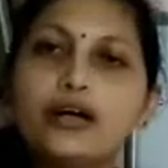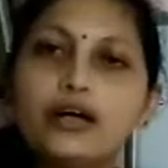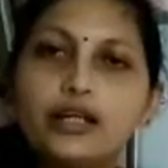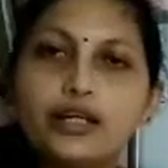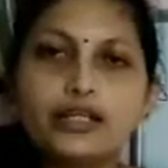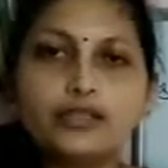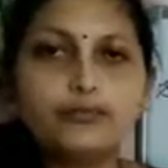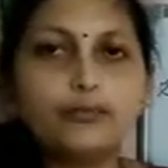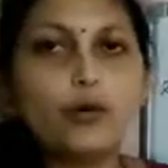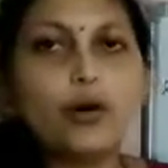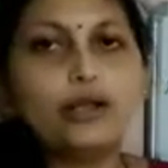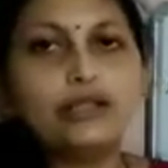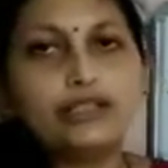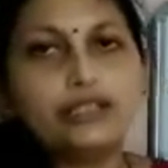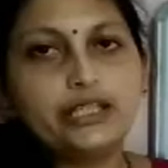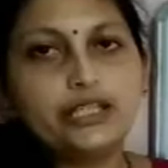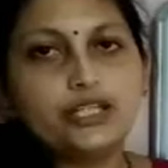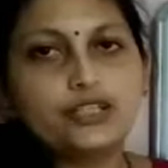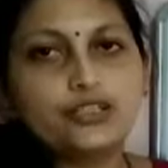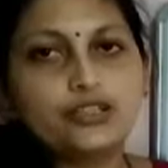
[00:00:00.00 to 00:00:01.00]
in
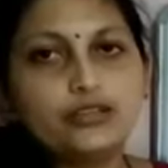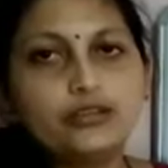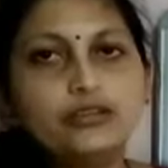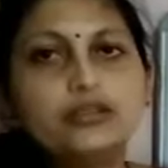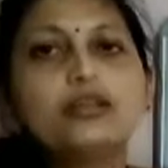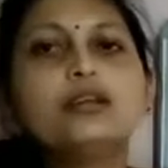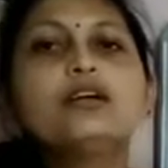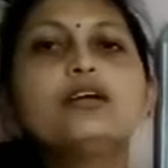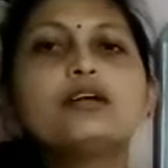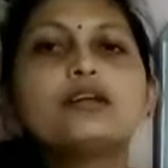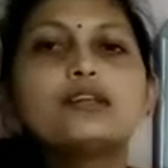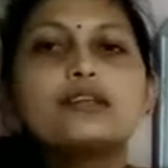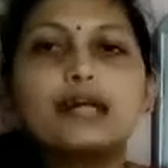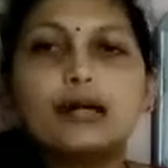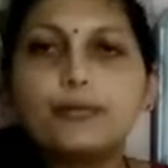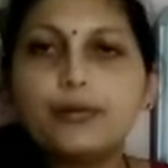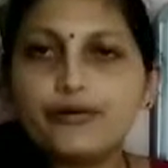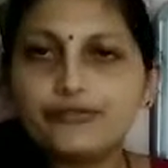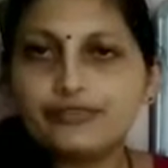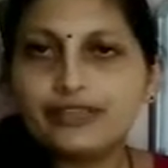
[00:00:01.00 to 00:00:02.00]
pollination,
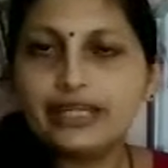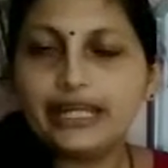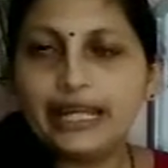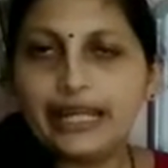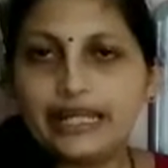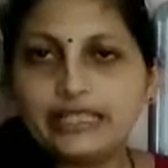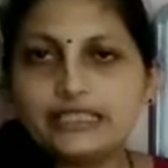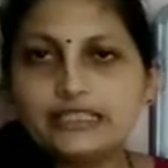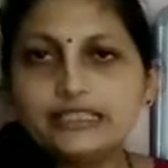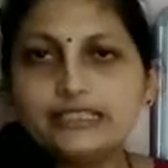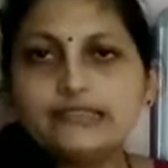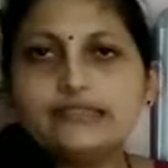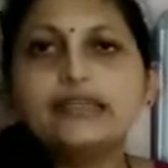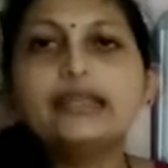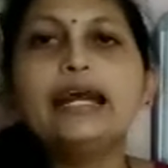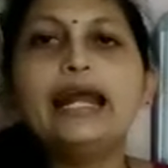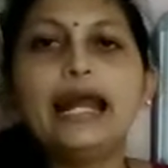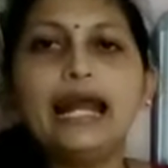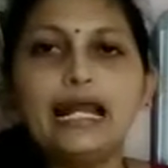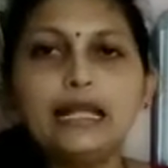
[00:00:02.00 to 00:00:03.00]
some of the agents
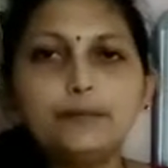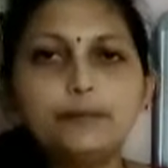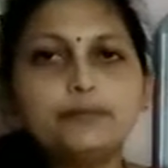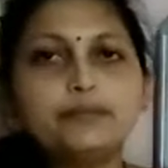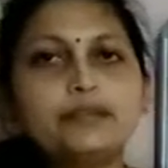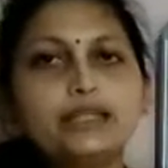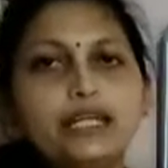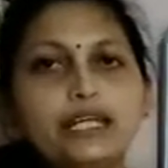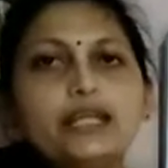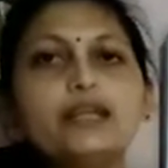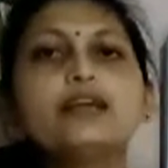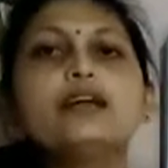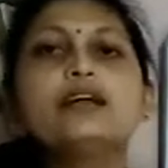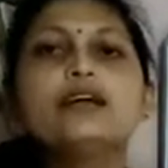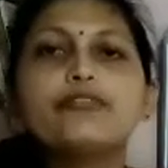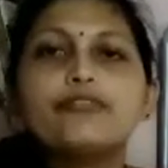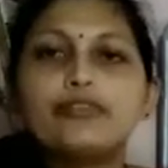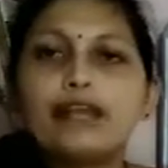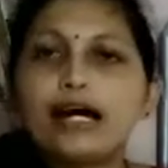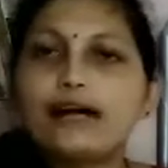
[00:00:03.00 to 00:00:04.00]
help the
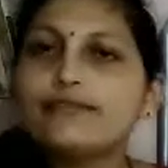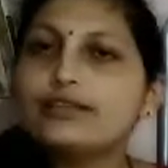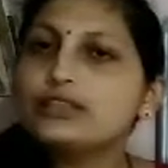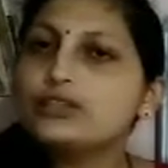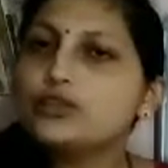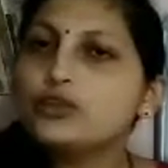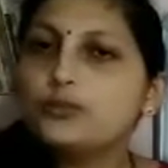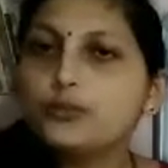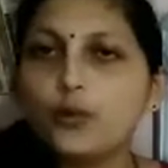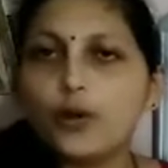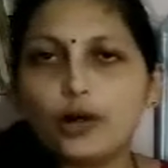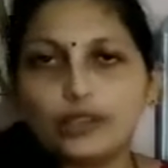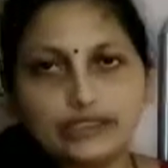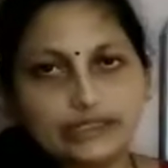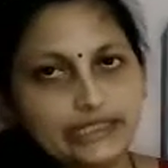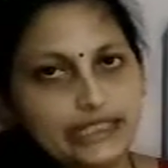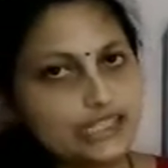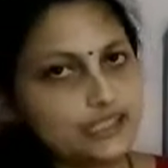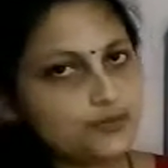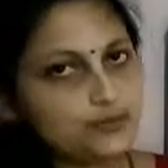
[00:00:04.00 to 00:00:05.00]
flower to
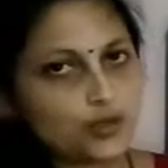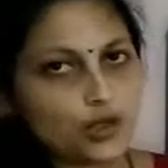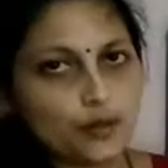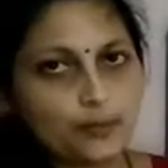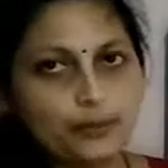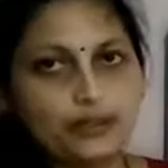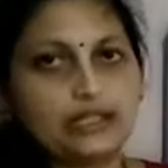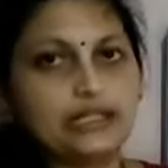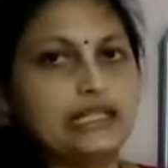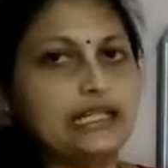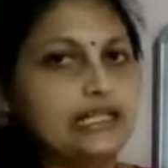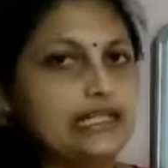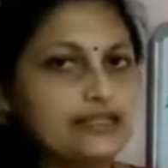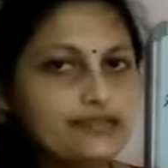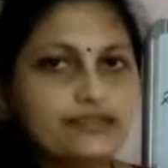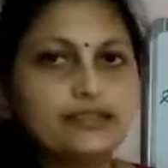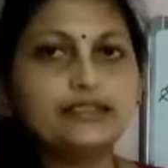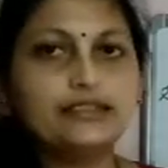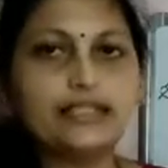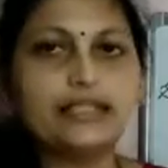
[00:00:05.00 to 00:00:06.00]
pollinate properly,
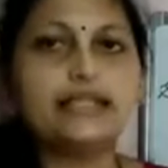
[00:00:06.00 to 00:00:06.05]
isn't